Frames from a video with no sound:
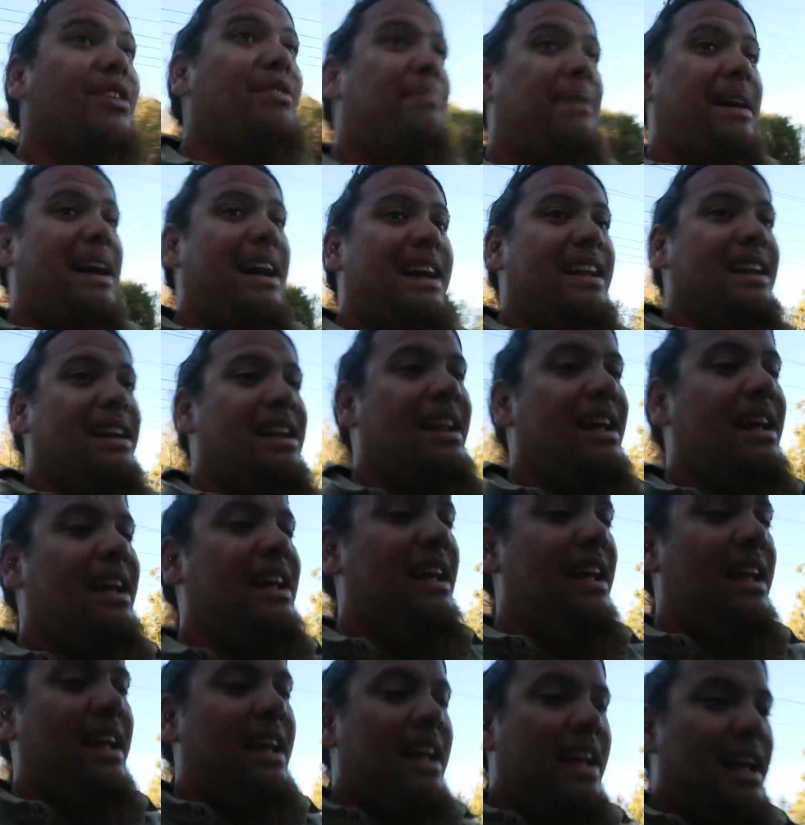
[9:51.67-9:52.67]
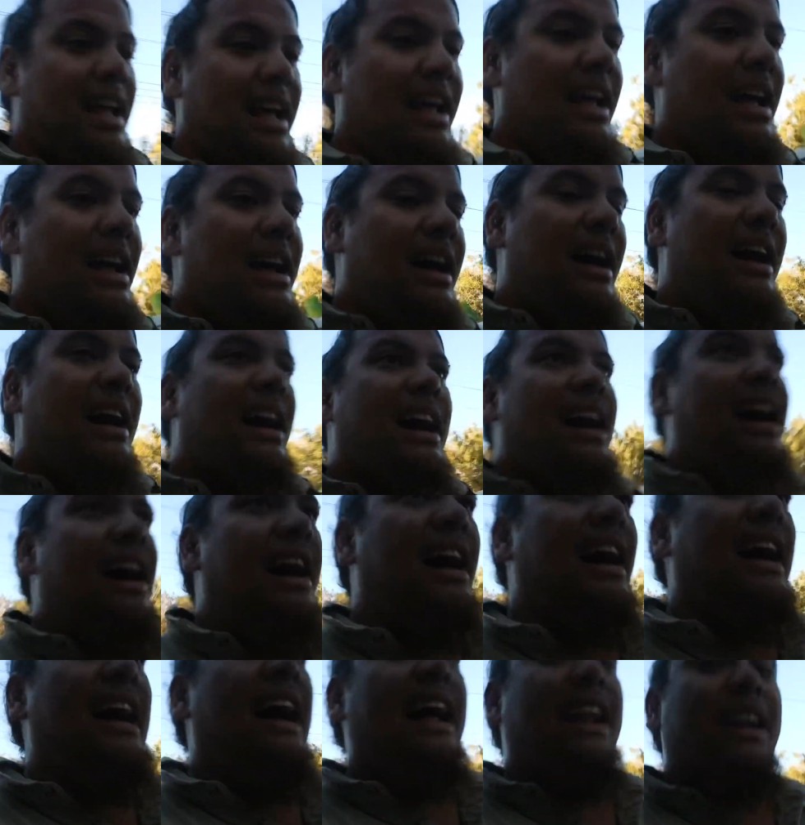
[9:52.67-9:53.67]
pain,
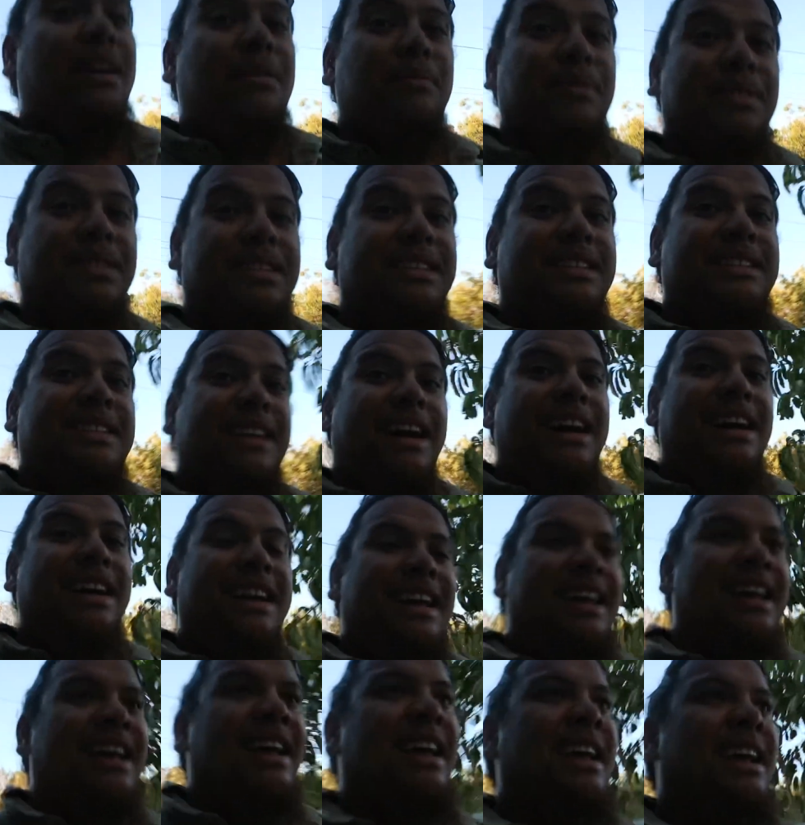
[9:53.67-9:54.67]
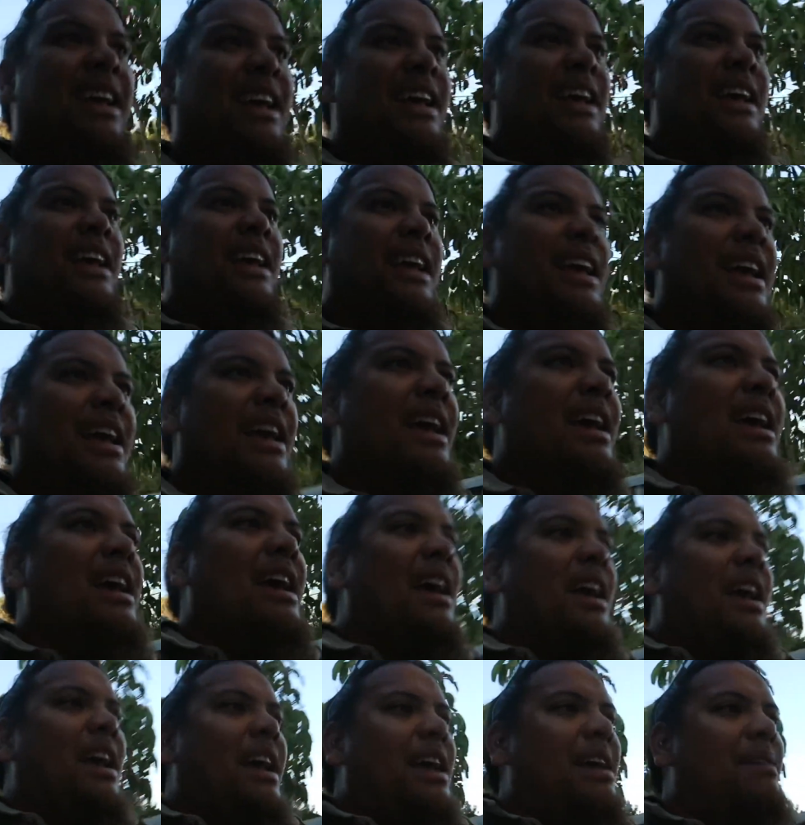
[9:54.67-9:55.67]
and it was stuck
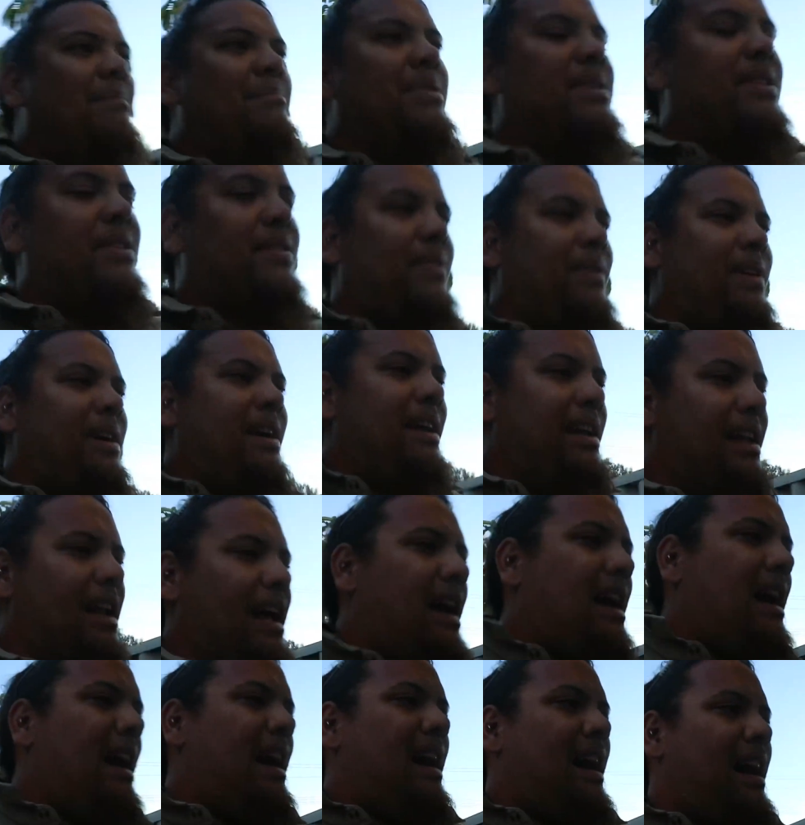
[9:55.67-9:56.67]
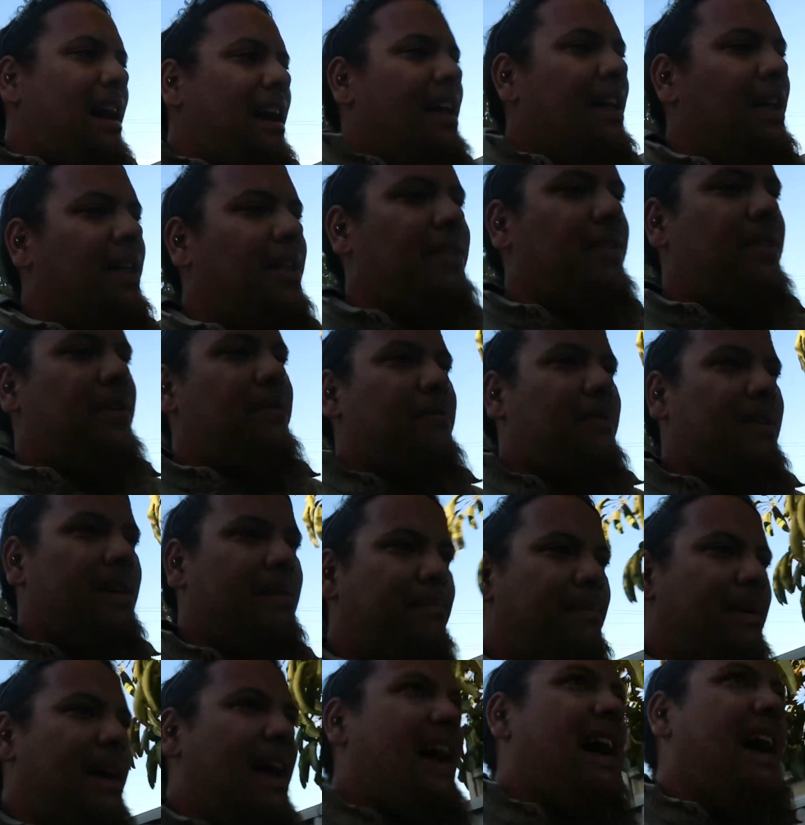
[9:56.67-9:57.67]
in between the
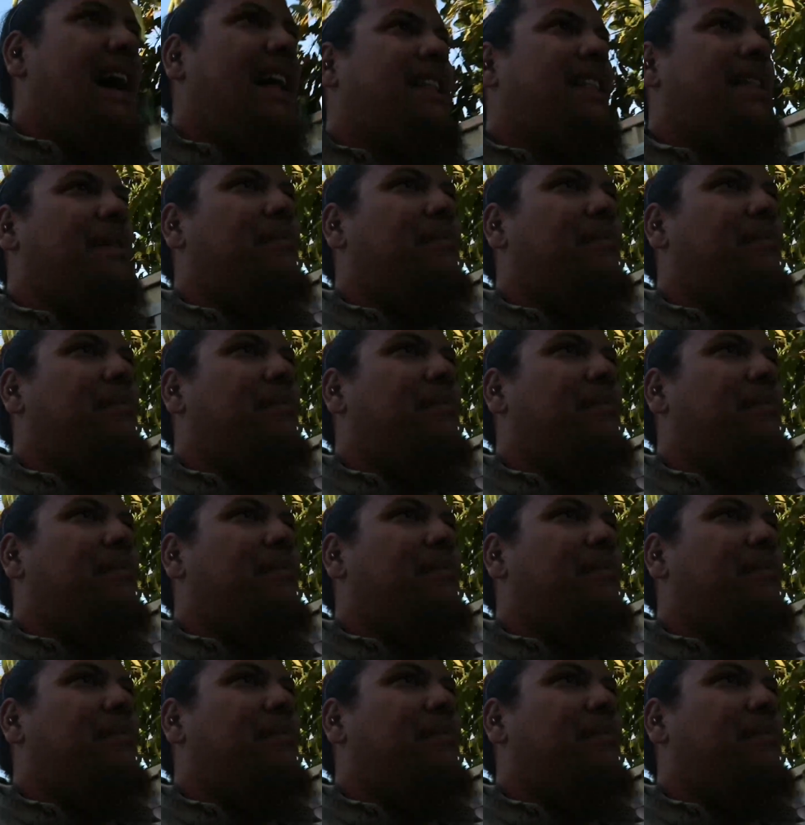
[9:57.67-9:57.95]
rim and the